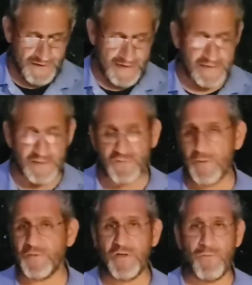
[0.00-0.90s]
and it's a
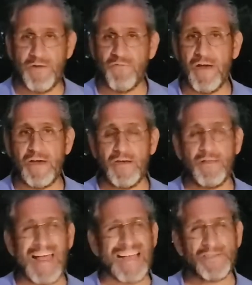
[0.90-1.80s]
scripture that we've read in the
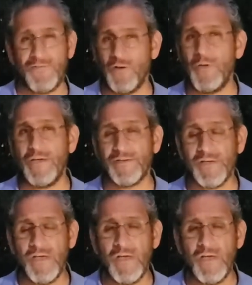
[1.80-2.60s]
last few weeks.